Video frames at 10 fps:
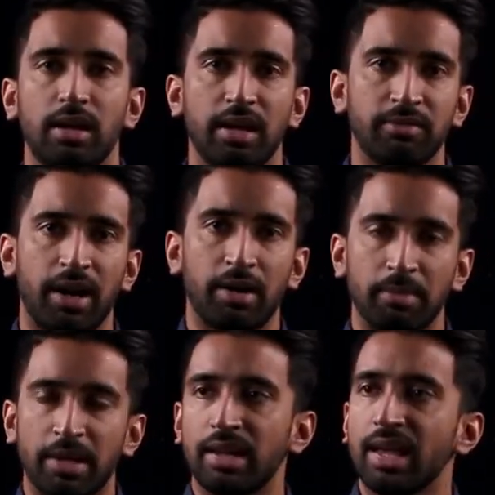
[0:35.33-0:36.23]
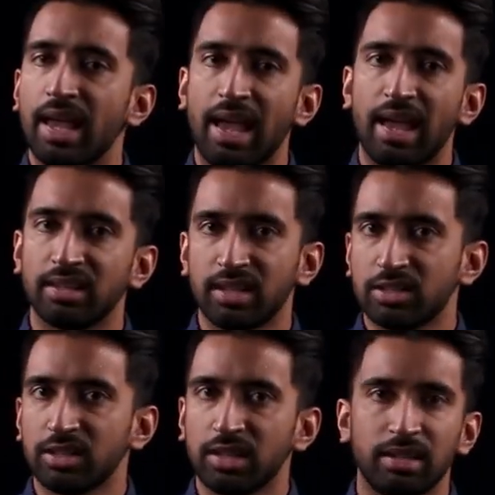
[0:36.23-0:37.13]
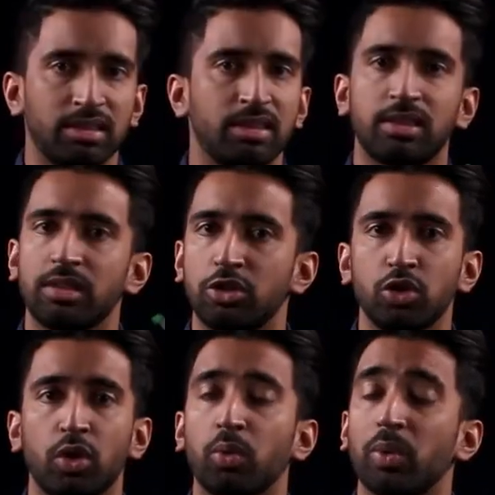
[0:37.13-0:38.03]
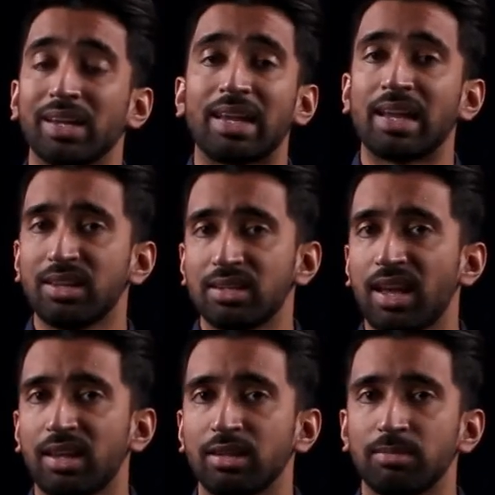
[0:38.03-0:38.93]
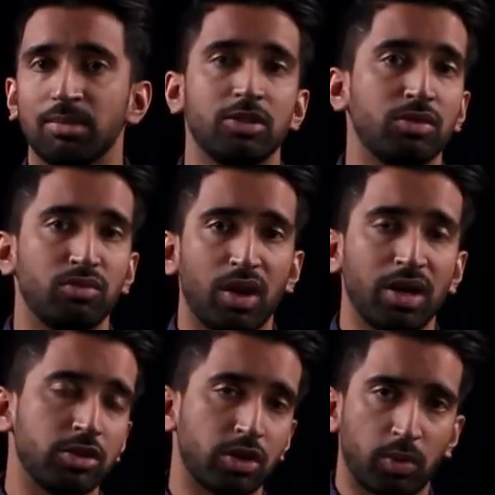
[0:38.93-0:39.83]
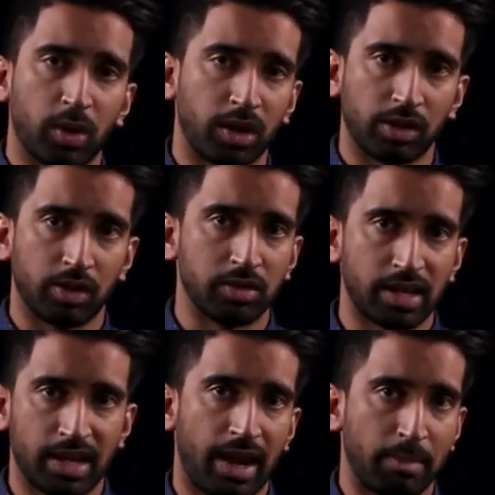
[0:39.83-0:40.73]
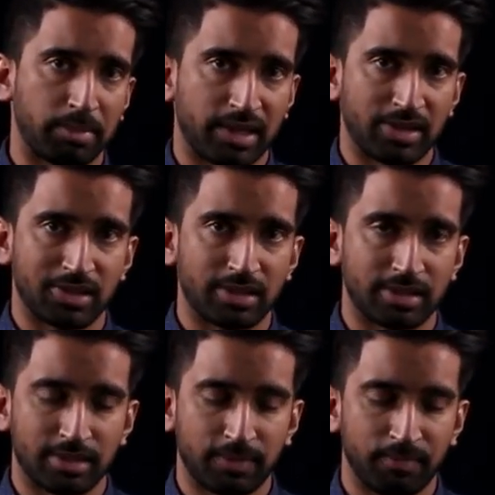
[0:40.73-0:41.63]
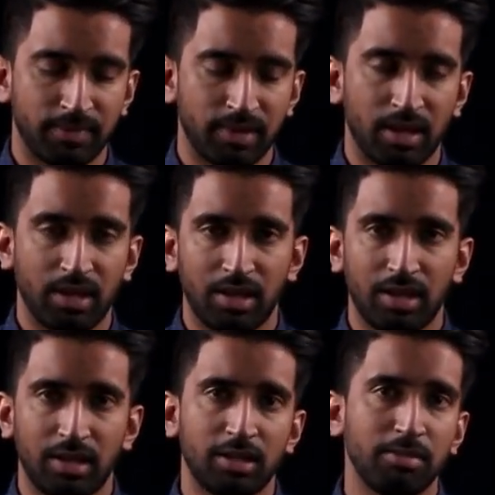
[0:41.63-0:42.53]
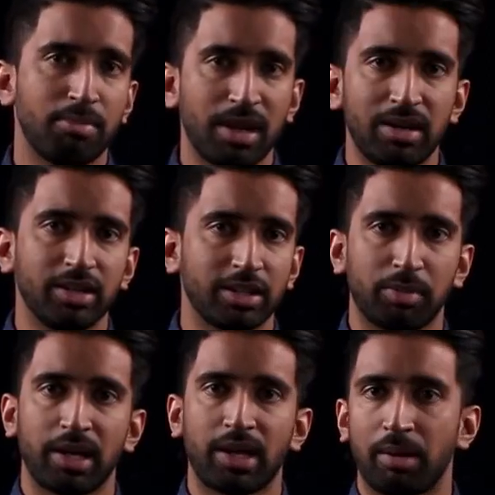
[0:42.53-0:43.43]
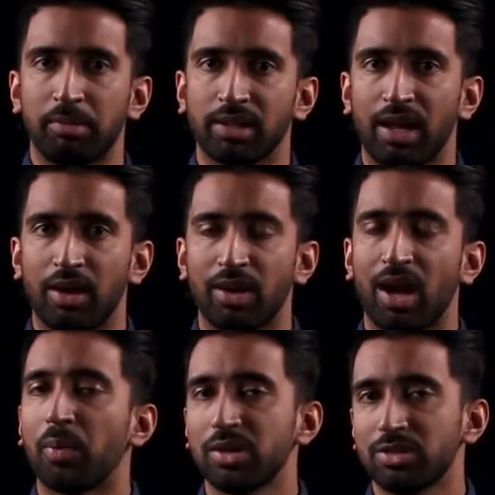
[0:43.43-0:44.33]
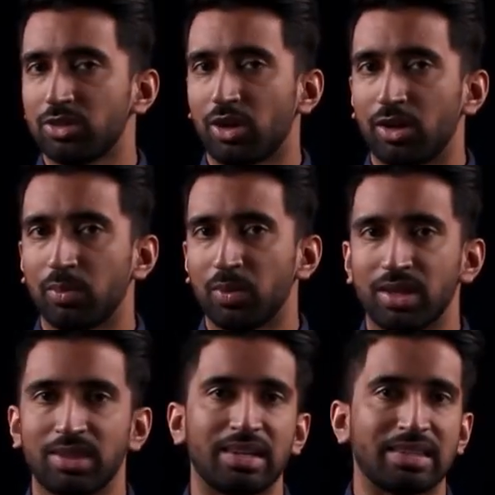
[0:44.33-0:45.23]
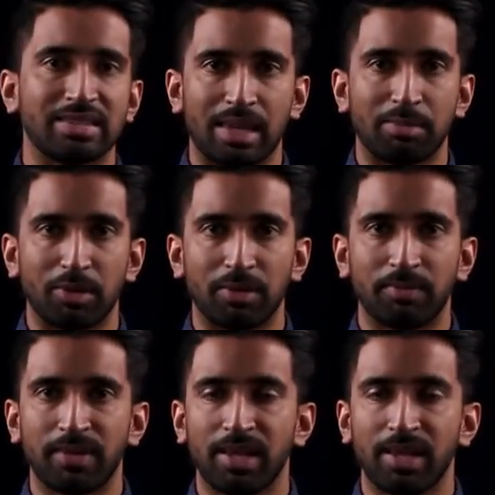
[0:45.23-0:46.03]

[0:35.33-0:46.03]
environment. And essentially, the two are working in tandem to run your workloads and applications. To better explain hybrid cloud, I want to start with an example.